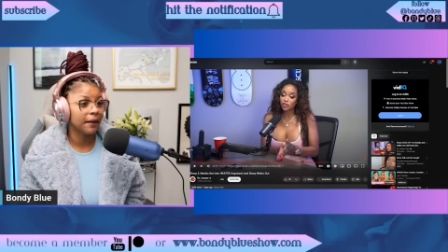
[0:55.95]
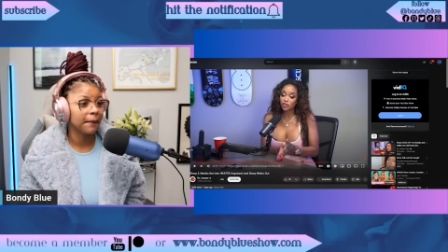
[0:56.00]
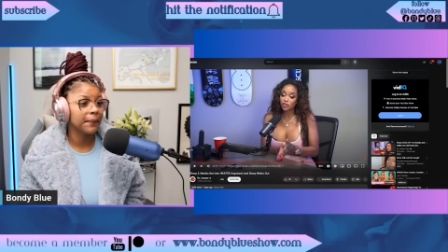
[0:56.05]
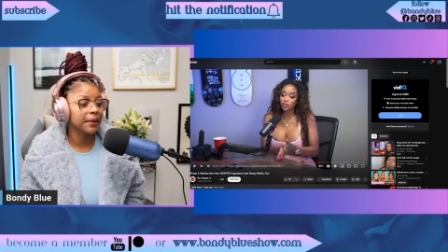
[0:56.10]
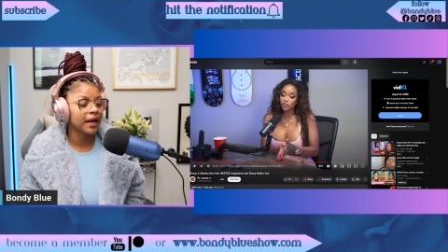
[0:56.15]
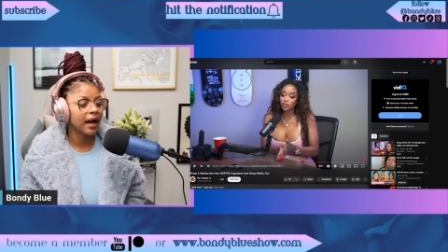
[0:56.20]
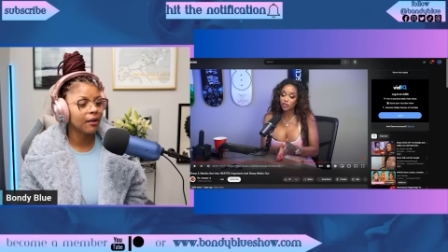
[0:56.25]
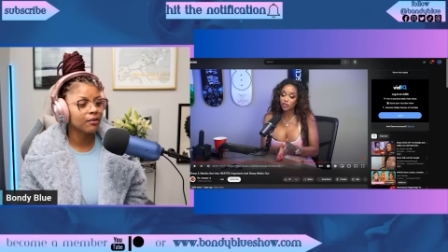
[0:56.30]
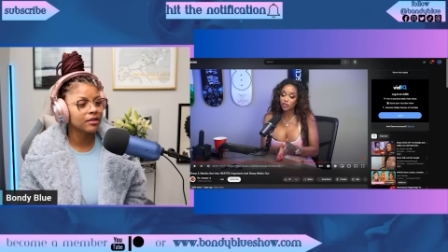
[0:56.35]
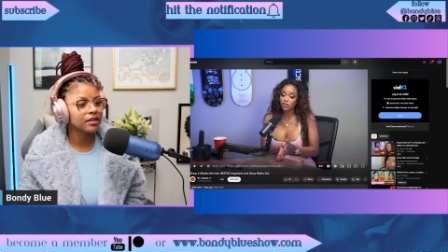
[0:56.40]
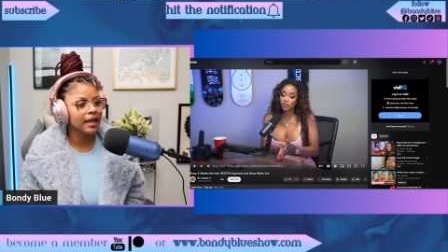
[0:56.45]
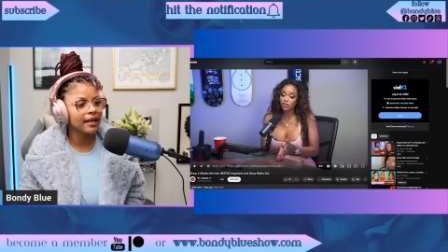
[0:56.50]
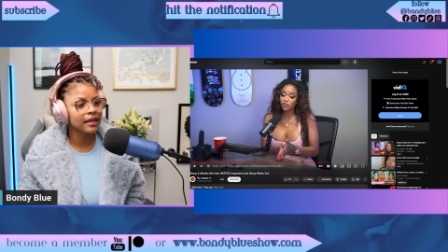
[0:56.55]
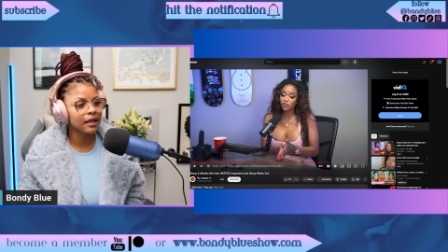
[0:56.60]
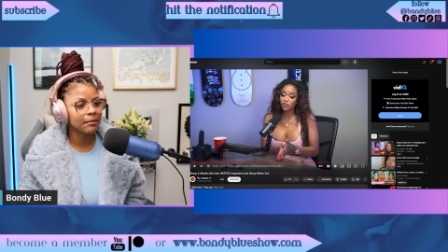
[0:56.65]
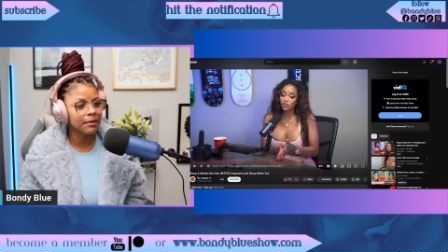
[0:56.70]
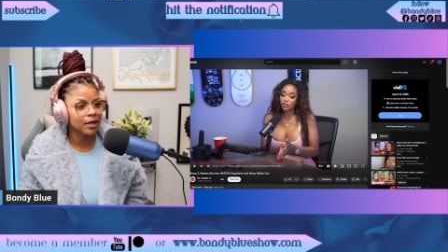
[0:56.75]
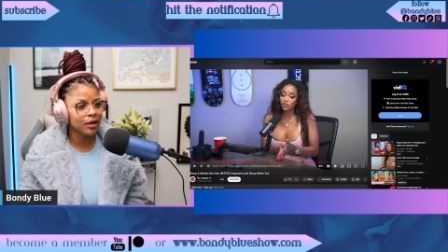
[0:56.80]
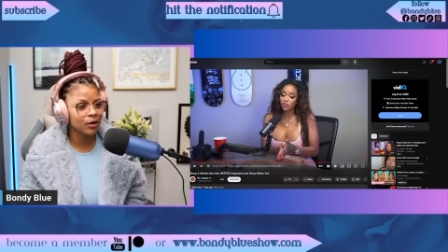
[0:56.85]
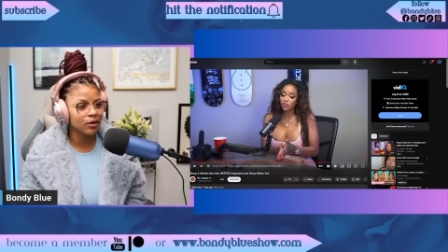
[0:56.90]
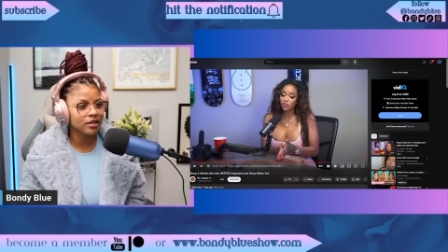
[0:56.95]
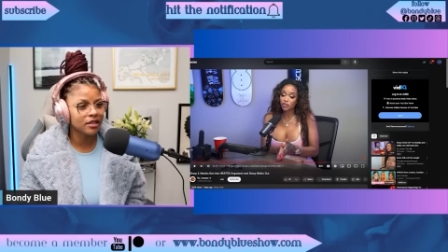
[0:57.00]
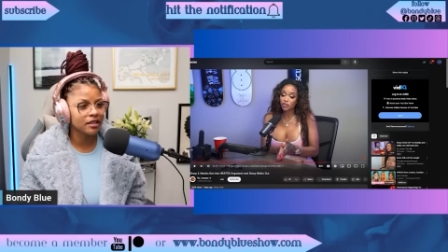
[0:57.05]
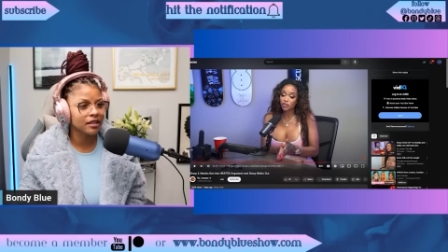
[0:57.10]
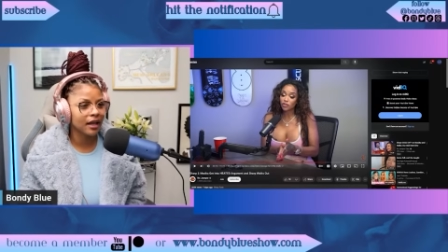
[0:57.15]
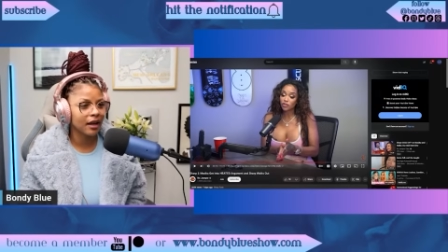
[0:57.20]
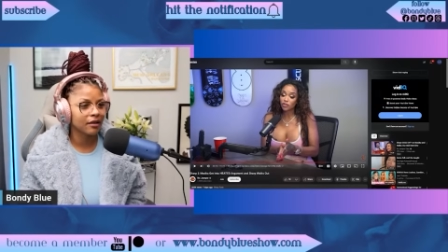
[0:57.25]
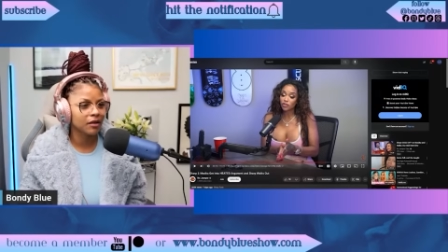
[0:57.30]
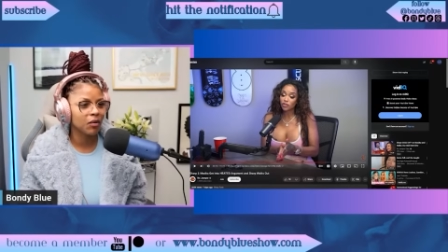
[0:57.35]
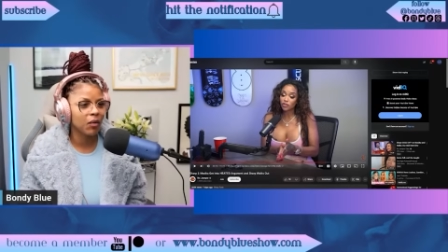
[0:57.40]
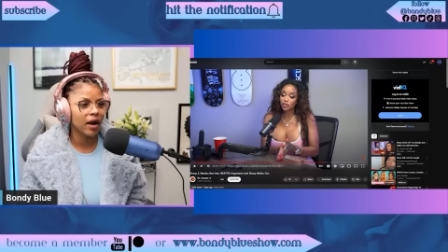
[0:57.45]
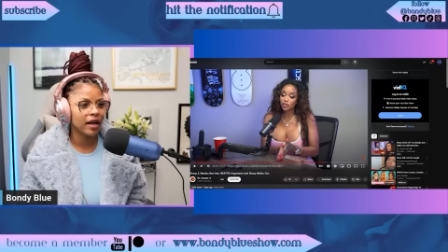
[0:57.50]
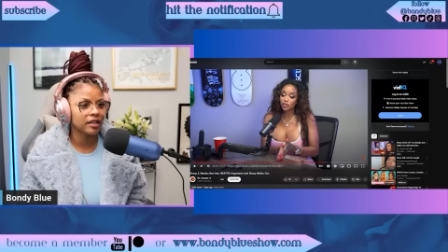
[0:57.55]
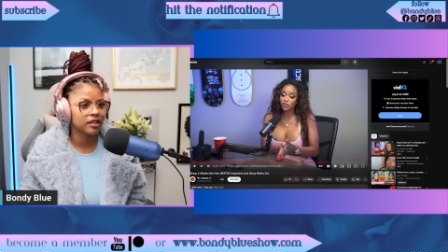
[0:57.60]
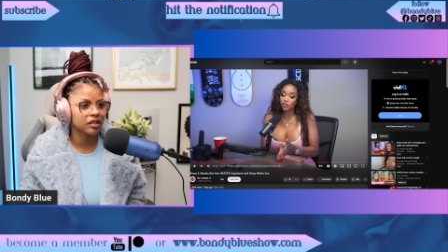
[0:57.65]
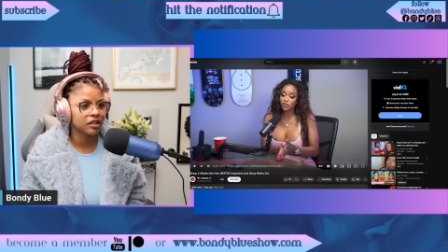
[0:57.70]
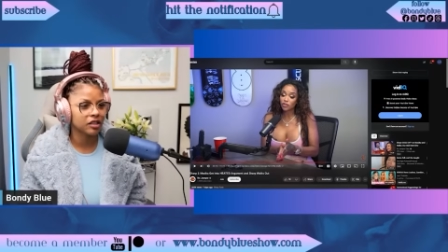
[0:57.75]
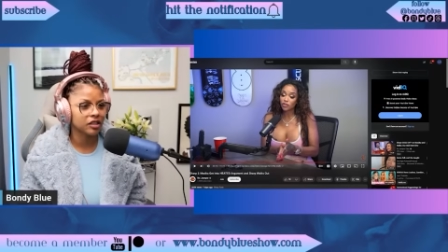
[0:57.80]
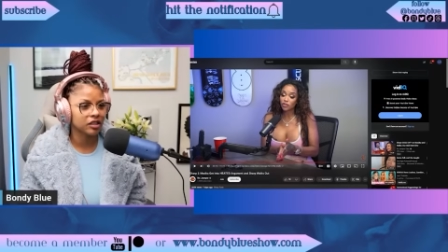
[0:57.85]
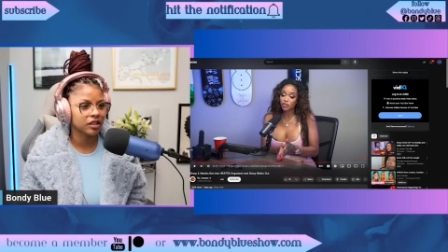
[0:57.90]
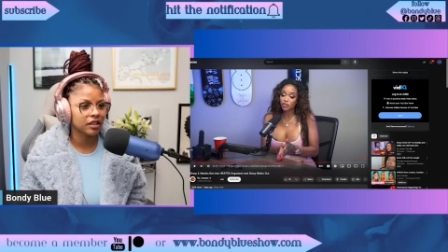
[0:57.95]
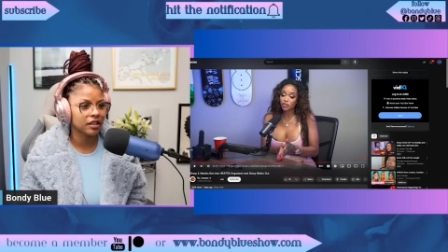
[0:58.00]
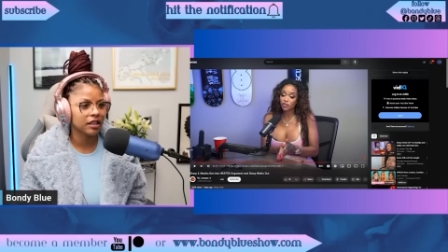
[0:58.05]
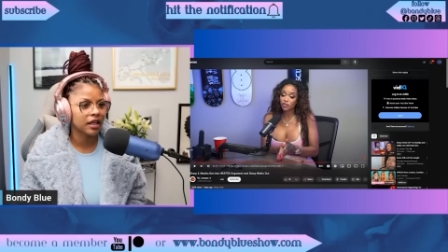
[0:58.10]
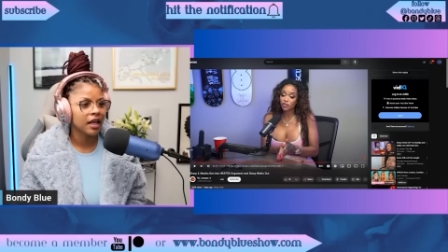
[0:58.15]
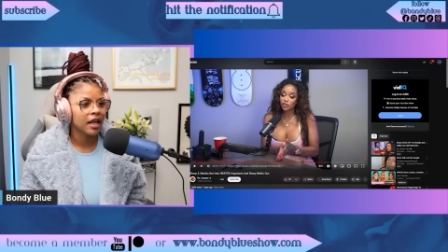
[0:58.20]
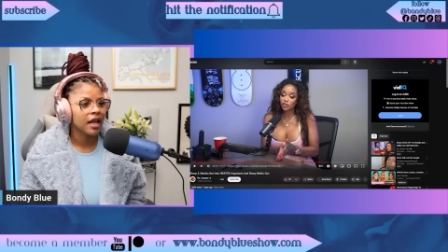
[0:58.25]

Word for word: But I was like, let me go sit down and watch this shit